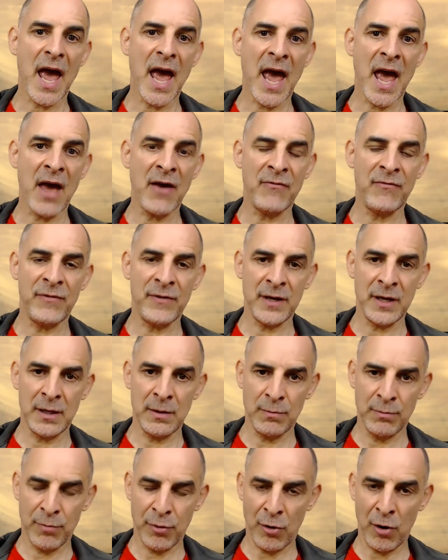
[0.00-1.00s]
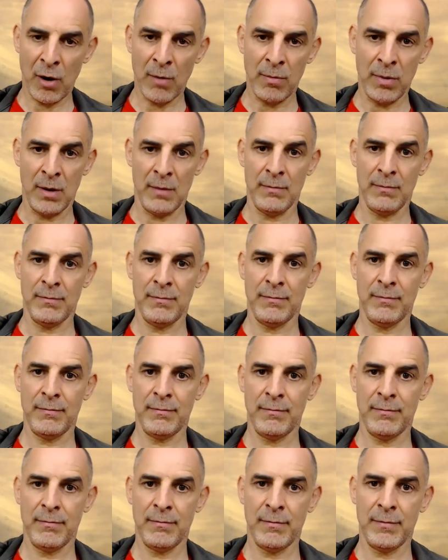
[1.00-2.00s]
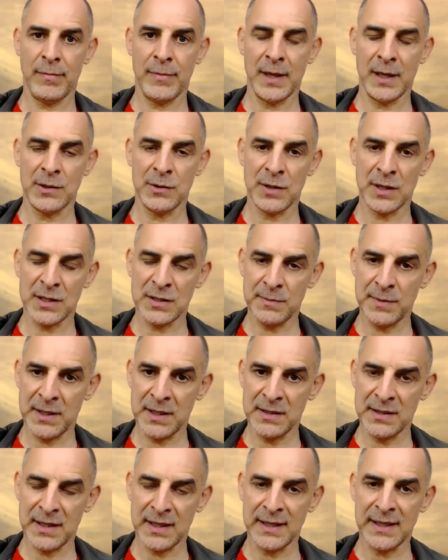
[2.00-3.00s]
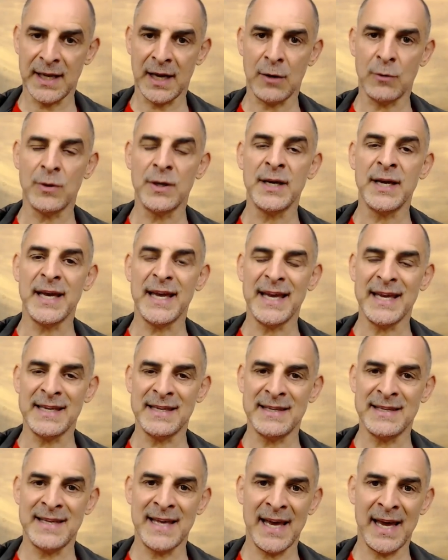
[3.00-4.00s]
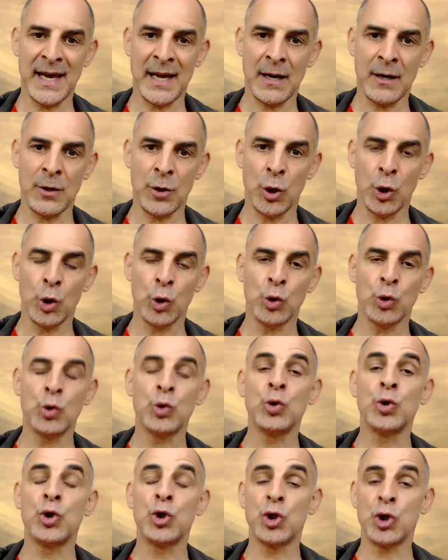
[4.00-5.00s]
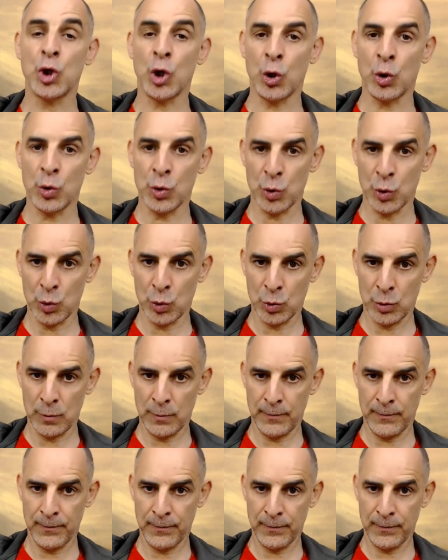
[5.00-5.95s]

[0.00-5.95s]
Every problem you're experiencing now is there to show you